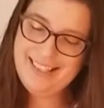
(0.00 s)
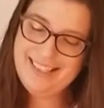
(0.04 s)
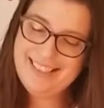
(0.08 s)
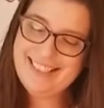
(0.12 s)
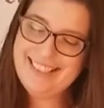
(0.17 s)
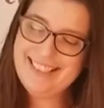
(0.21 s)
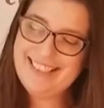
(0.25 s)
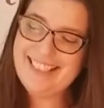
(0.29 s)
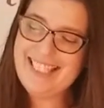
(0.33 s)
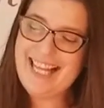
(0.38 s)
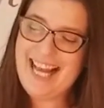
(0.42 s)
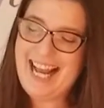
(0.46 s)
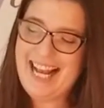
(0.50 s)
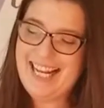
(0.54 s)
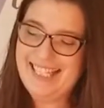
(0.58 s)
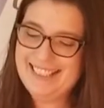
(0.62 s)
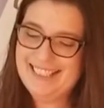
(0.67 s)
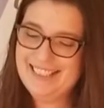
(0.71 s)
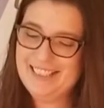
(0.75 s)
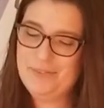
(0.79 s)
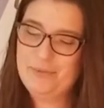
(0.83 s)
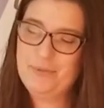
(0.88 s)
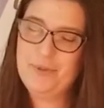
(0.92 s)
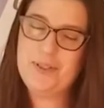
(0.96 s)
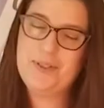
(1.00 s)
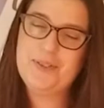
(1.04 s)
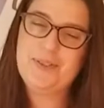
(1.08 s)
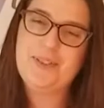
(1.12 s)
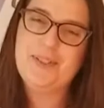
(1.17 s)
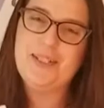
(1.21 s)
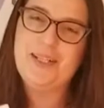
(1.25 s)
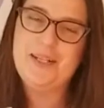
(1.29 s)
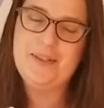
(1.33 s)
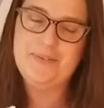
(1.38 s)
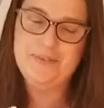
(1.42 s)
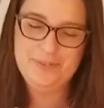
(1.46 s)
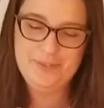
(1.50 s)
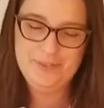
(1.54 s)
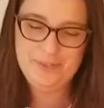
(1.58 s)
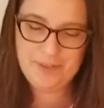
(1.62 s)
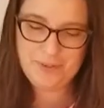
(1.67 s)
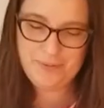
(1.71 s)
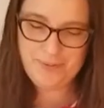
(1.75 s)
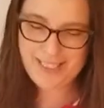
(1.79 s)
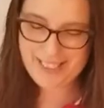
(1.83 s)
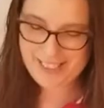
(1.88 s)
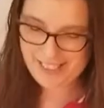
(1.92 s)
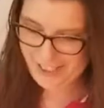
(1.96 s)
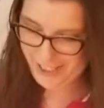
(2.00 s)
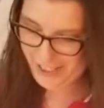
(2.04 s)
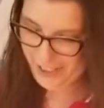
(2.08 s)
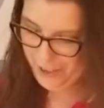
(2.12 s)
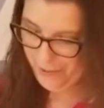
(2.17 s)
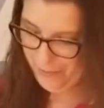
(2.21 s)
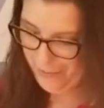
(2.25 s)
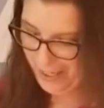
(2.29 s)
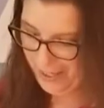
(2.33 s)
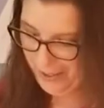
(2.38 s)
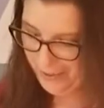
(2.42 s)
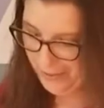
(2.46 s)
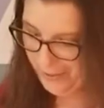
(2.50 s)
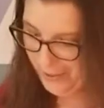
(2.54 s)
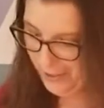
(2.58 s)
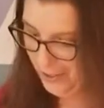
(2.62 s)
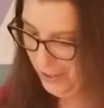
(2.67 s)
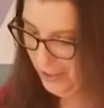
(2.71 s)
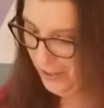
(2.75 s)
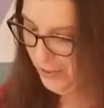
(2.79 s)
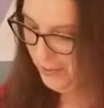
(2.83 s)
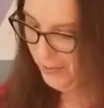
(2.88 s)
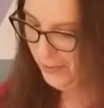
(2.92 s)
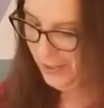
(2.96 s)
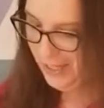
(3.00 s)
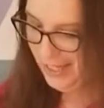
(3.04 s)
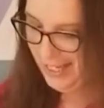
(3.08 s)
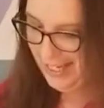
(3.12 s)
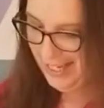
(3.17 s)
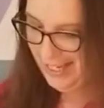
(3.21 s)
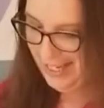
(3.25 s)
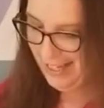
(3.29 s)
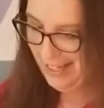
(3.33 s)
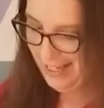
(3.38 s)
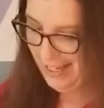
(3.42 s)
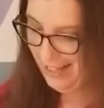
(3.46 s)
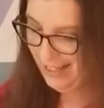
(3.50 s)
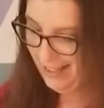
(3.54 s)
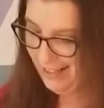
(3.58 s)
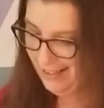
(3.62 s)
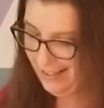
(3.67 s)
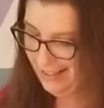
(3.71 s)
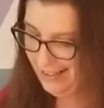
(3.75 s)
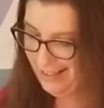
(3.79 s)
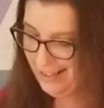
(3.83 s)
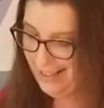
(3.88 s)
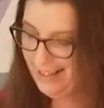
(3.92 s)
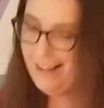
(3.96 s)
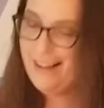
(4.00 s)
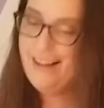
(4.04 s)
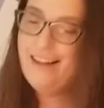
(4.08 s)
The last program for me to share about with you is